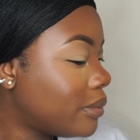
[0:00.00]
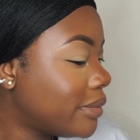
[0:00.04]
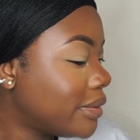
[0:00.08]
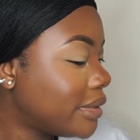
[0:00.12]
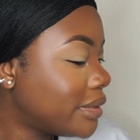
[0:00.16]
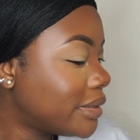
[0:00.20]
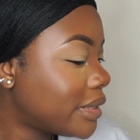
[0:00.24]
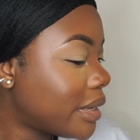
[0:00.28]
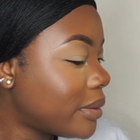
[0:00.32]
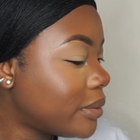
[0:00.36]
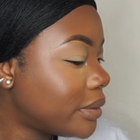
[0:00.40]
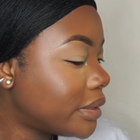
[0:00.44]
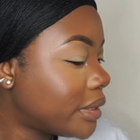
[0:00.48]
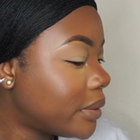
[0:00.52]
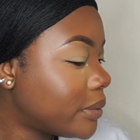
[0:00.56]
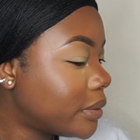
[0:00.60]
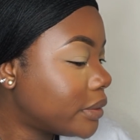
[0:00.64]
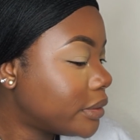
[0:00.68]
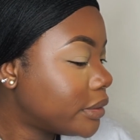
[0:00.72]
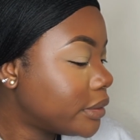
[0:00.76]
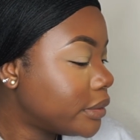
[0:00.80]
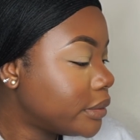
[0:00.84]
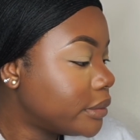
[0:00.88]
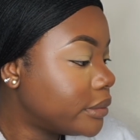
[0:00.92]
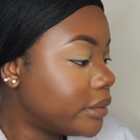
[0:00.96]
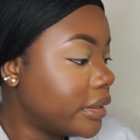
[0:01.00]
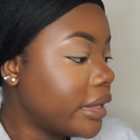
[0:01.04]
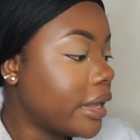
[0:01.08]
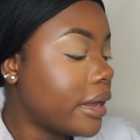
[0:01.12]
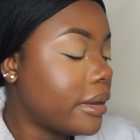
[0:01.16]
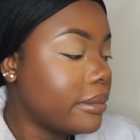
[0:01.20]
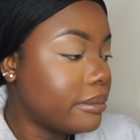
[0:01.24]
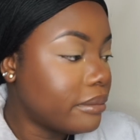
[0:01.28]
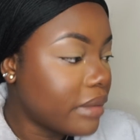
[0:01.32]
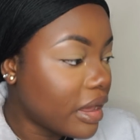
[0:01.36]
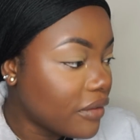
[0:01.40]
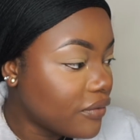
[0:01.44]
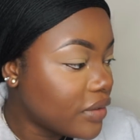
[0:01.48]
Is that what I want to do? Yeah,
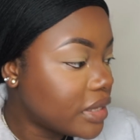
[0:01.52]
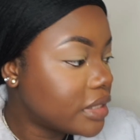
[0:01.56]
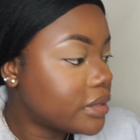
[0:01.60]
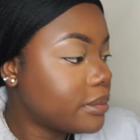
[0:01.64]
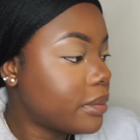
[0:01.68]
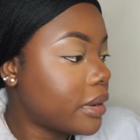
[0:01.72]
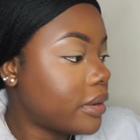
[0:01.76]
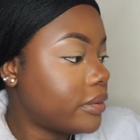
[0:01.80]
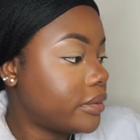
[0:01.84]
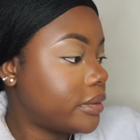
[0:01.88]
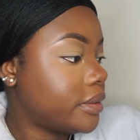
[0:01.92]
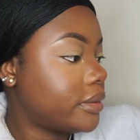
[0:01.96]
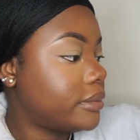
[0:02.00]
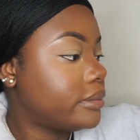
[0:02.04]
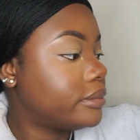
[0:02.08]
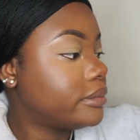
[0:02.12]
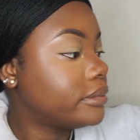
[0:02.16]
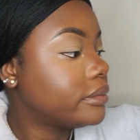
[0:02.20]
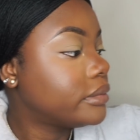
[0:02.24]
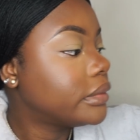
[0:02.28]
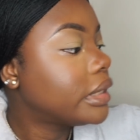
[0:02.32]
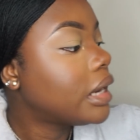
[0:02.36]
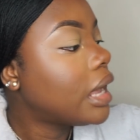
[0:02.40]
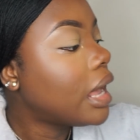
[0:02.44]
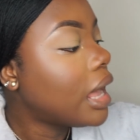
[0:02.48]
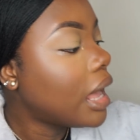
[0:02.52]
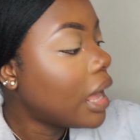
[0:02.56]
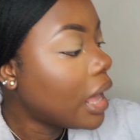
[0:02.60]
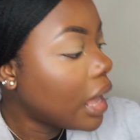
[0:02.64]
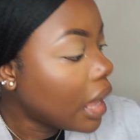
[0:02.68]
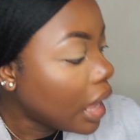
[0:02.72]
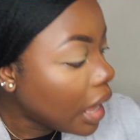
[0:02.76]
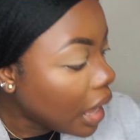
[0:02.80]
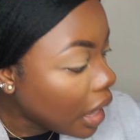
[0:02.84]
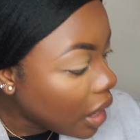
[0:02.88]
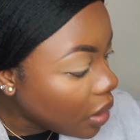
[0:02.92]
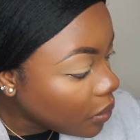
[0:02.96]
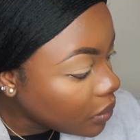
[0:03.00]
my face powder.
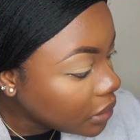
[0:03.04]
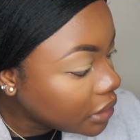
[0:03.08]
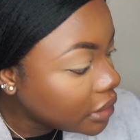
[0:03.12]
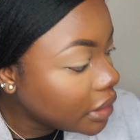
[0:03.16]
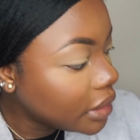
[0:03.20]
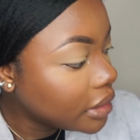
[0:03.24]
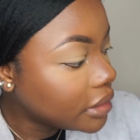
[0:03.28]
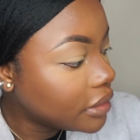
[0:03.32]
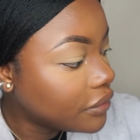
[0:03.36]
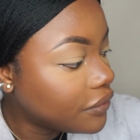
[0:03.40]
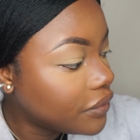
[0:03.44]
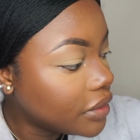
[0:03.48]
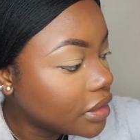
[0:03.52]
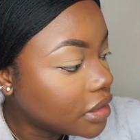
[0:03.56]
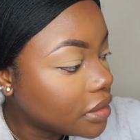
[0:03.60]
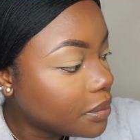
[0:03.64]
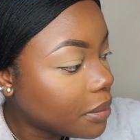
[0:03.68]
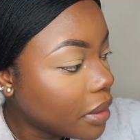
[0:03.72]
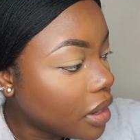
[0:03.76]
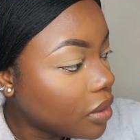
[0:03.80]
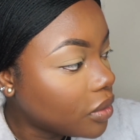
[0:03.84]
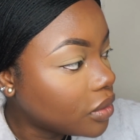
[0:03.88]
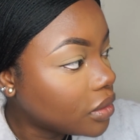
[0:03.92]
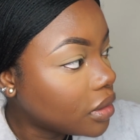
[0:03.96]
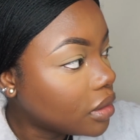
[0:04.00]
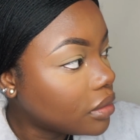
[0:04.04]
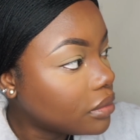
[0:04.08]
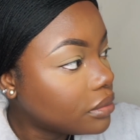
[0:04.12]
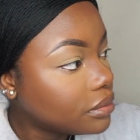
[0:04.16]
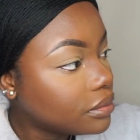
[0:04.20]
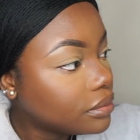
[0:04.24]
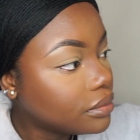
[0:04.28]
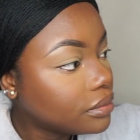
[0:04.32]
I will take the face powder,